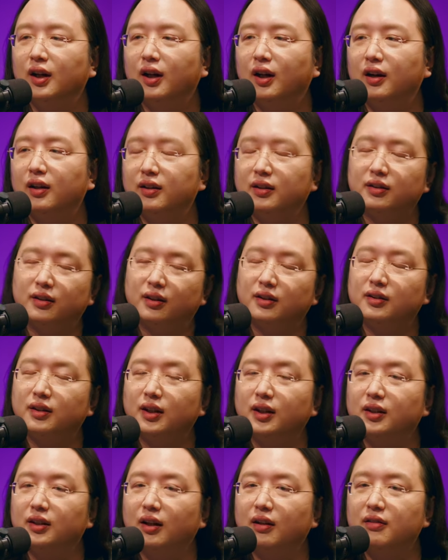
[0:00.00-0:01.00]
Uh, in,
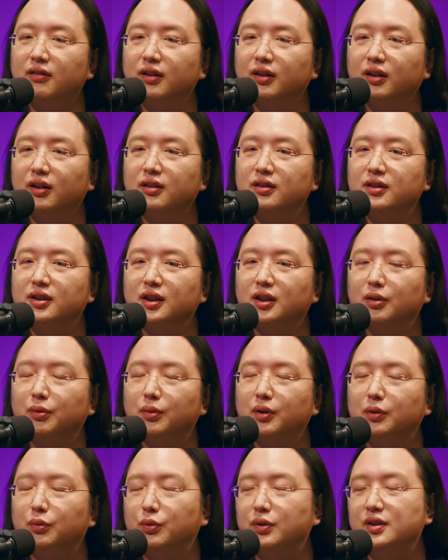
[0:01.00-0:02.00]
indeed, I think in
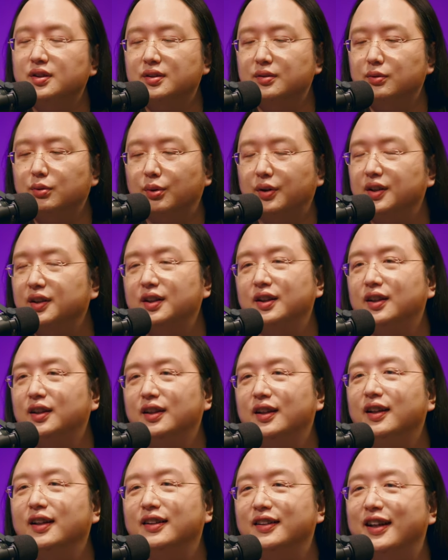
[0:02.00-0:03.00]
Taiwan, with
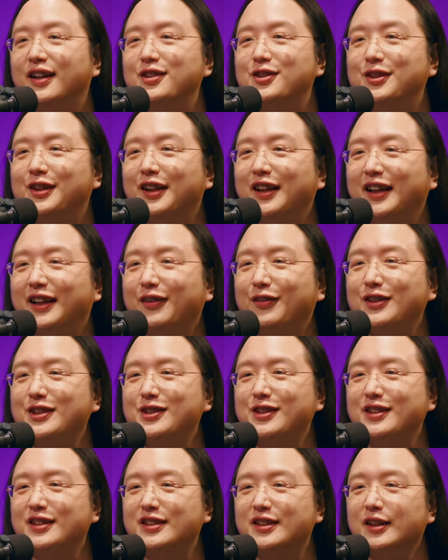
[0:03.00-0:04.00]
20 national
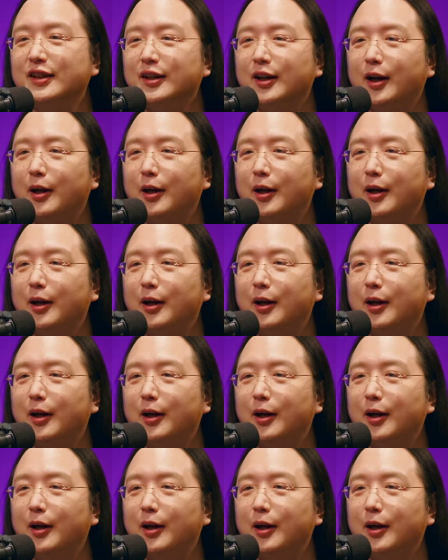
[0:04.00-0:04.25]
languages, yeah.